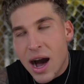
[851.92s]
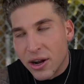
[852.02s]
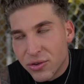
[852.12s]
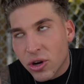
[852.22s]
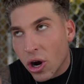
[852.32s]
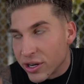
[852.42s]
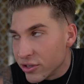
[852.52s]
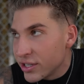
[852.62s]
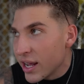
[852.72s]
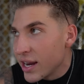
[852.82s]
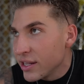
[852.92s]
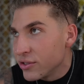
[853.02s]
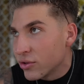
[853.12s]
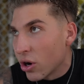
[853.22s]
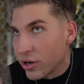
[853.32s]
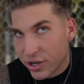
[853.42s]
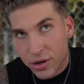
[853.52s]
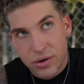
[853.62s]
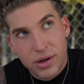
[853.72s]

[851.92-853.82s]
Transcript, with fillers: I'll do cardio today. I need to do cardio.